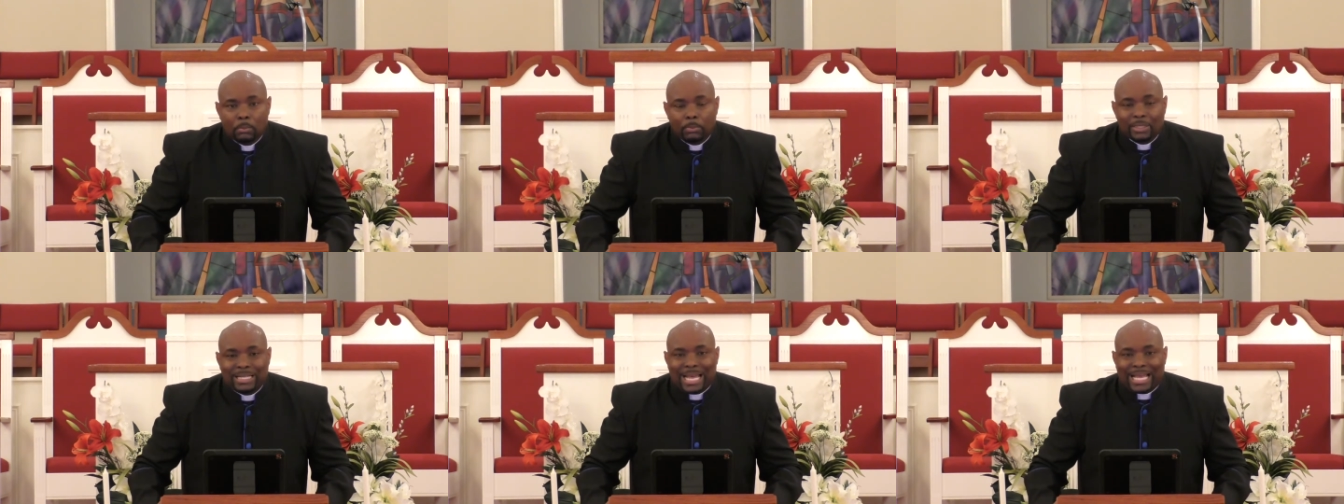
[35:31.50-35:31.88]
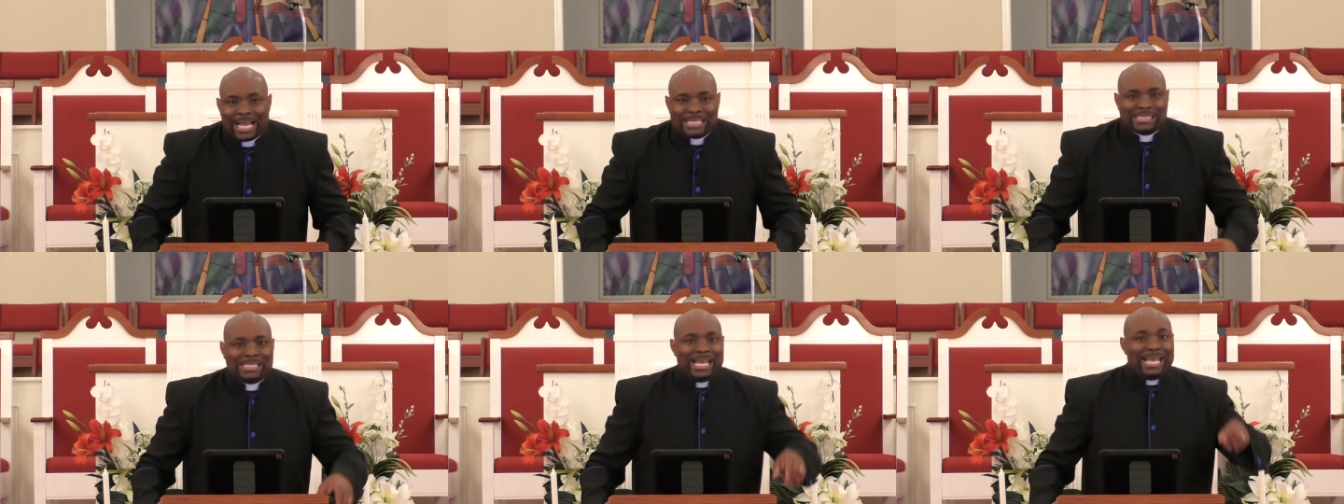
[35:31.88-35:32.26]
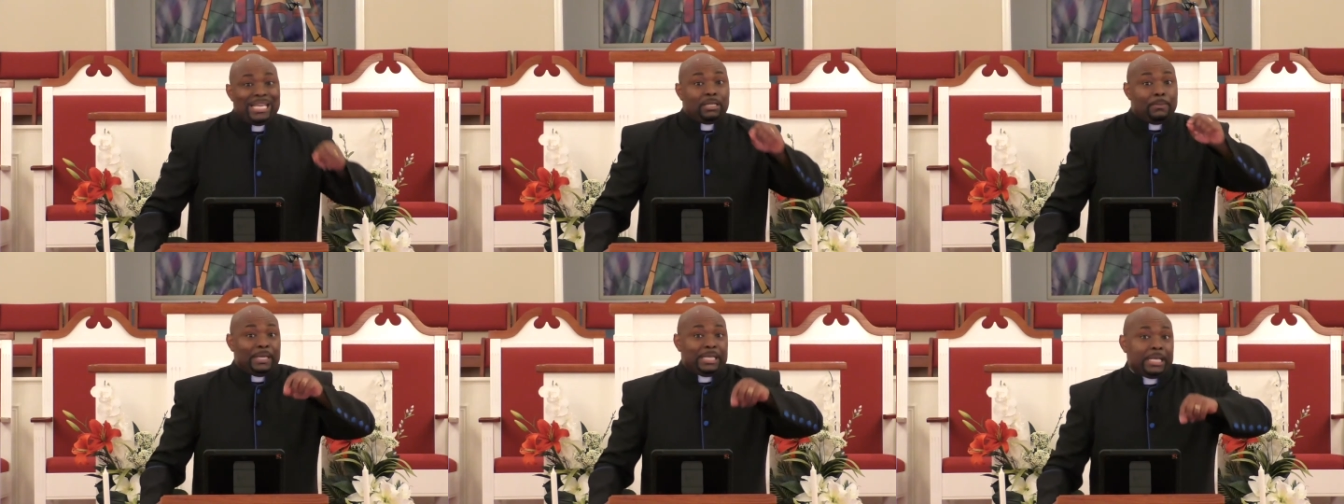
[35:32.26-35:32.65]
But like I said
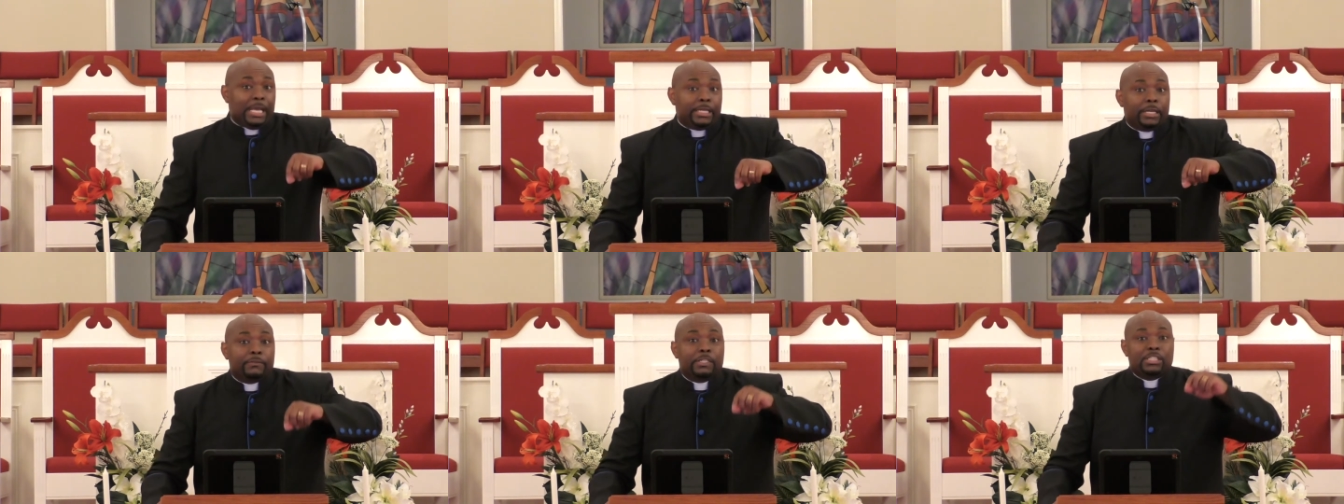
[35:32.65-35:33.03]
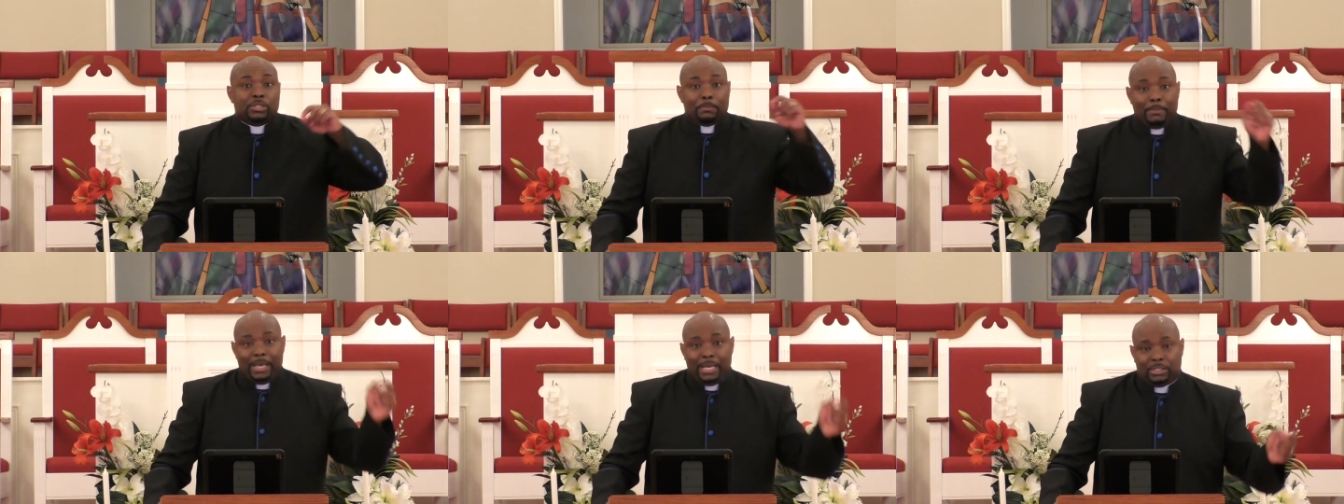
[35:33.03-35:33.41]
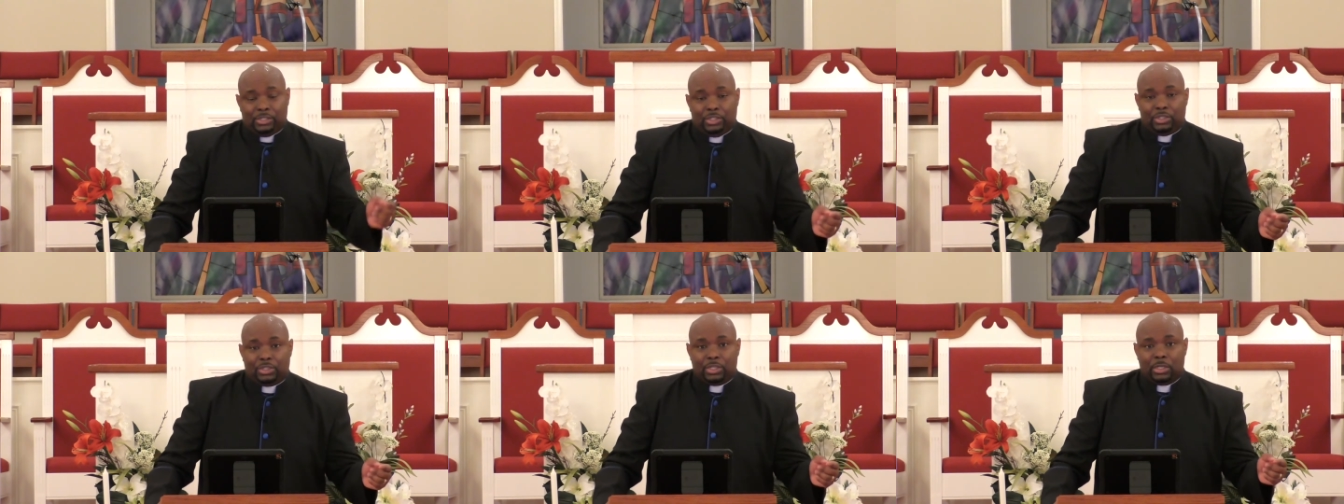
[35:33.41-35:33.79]
in the beginning of this
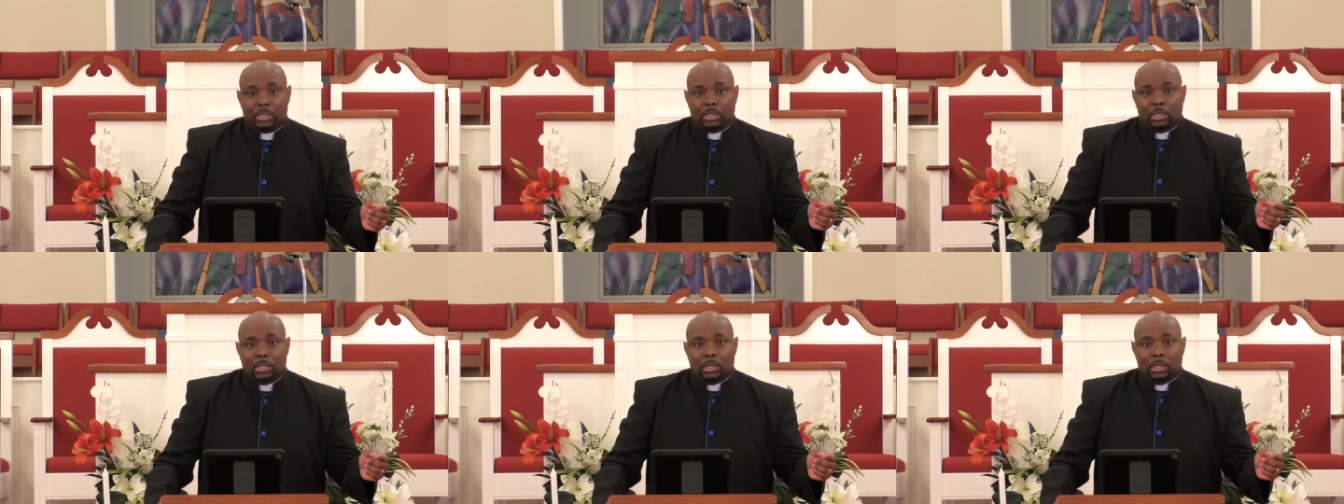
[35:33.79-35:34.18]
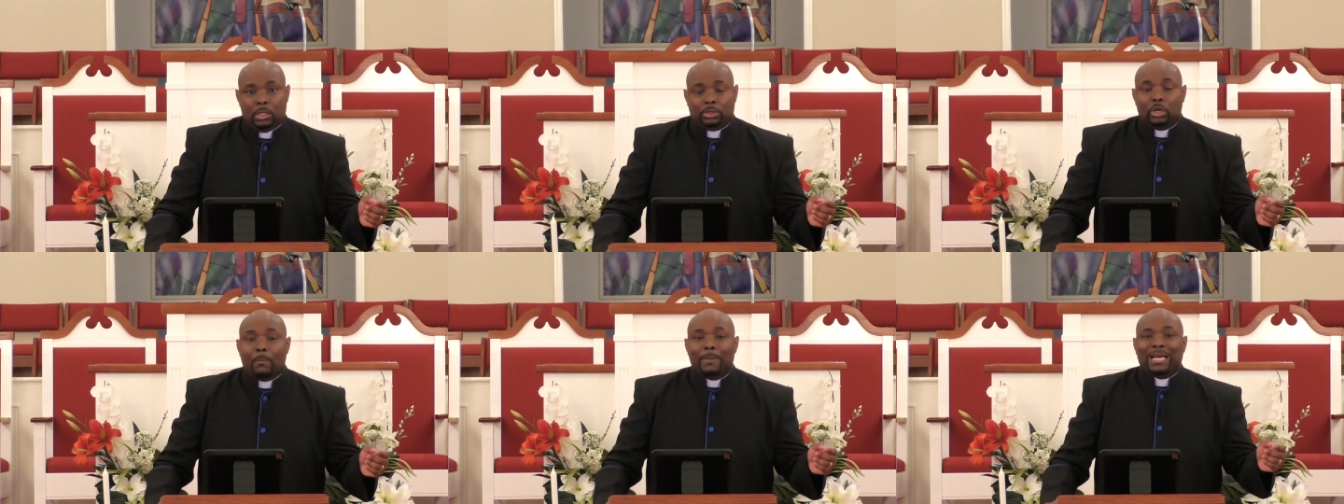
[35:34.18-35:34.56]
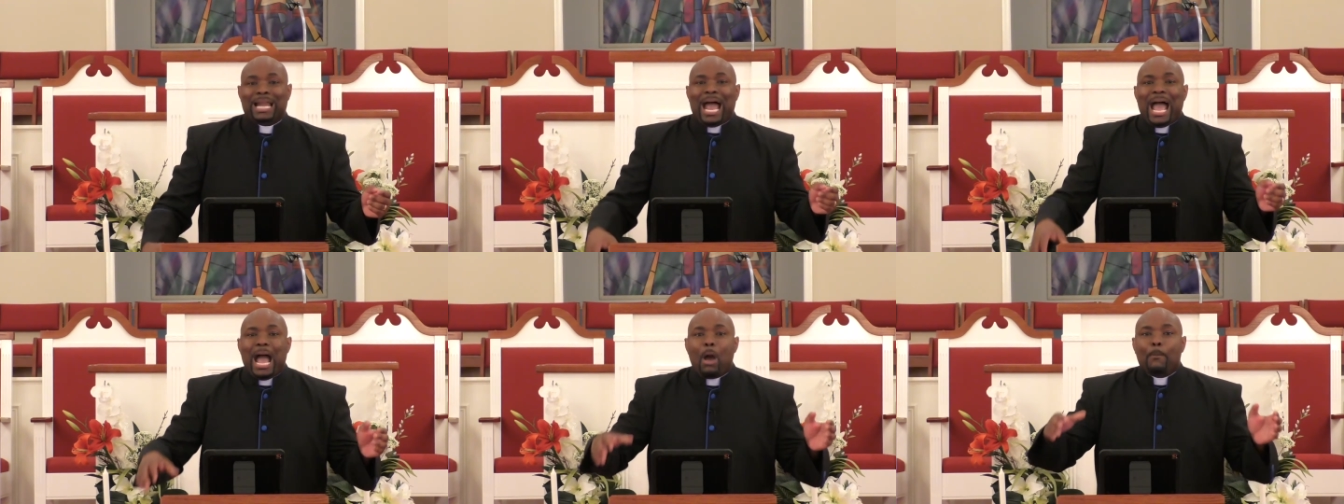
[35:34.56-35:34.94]
message, no
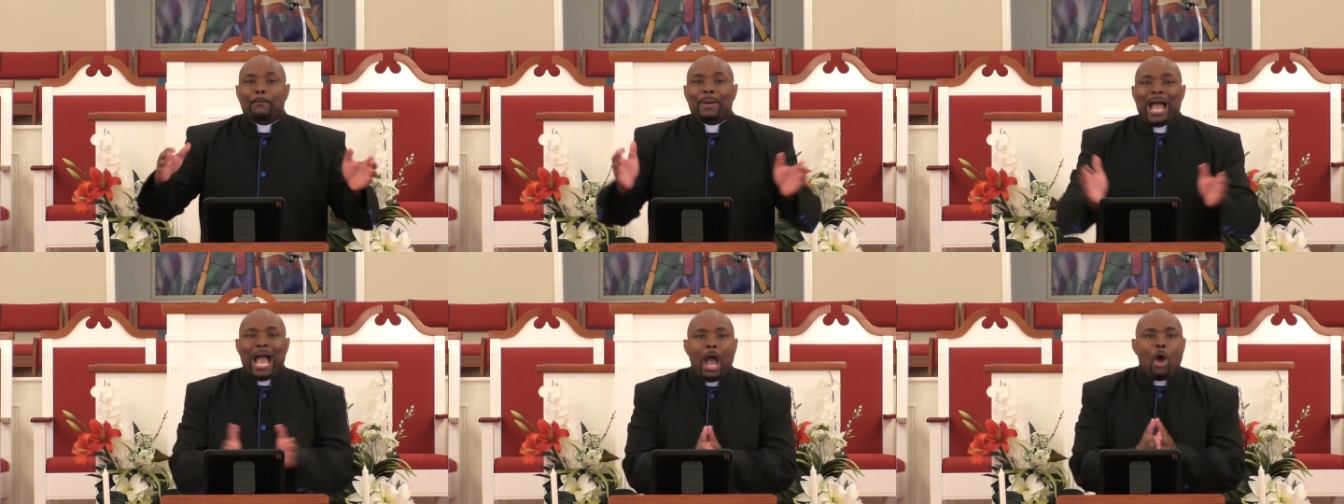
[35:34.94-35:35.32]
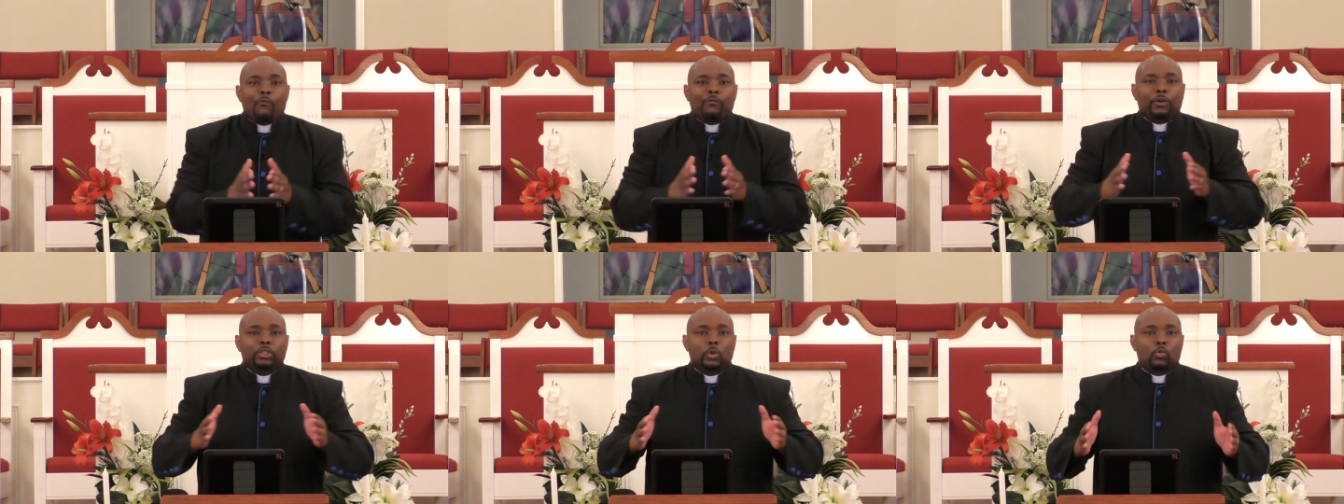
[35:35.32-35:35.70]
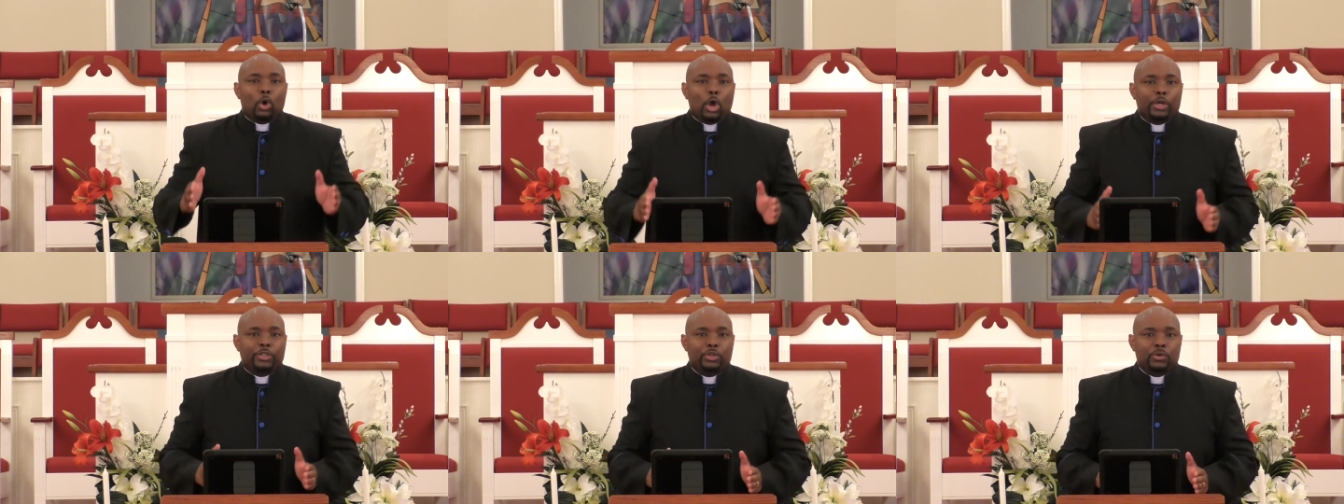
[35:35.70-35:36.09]
matter how powerful the
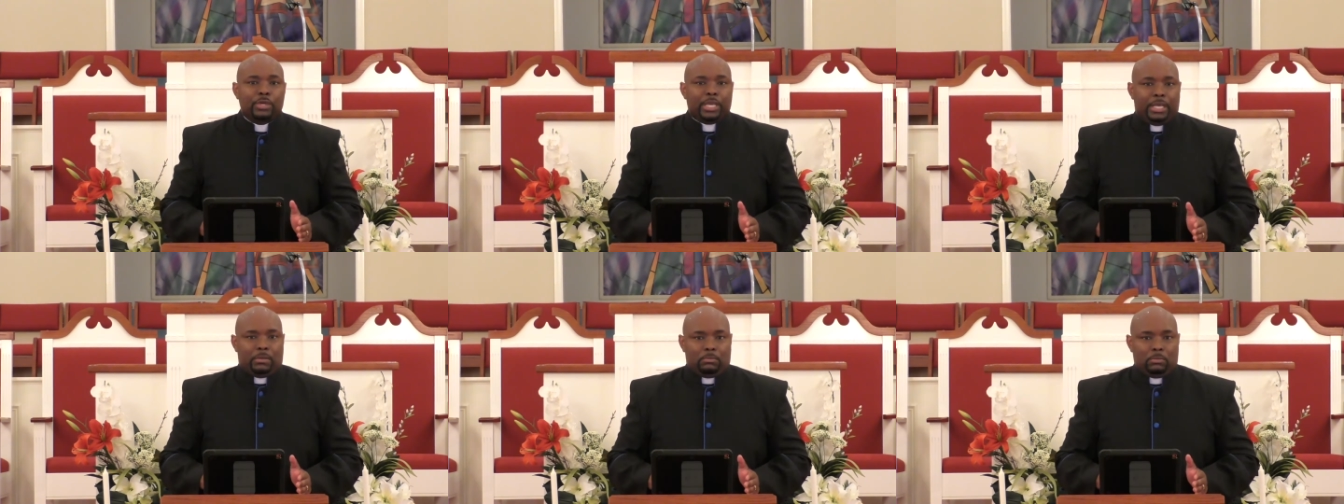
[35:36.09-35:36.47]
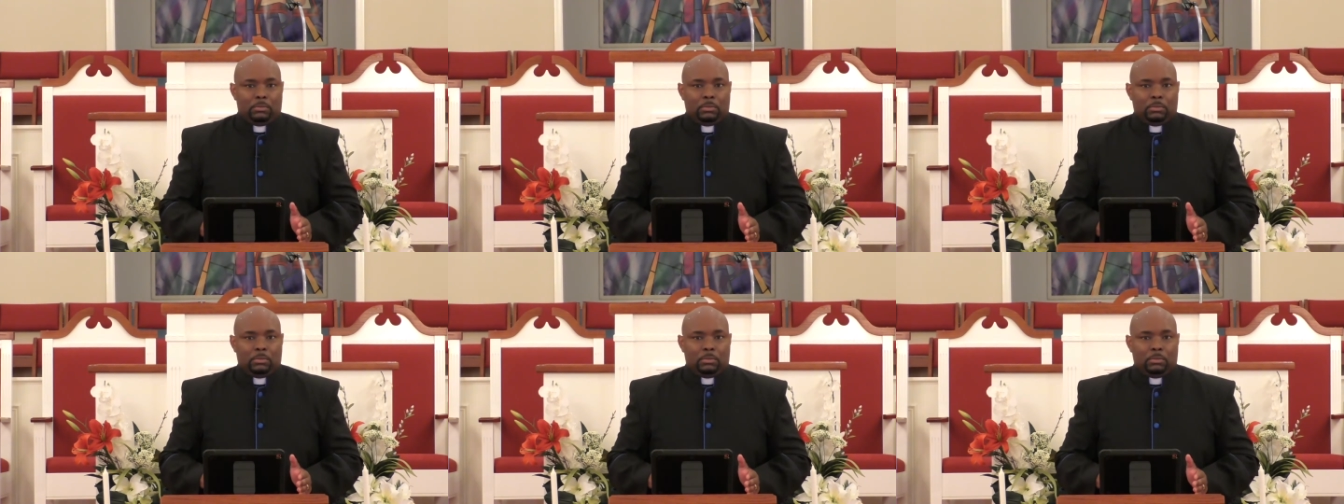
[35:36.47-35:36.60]
word you get,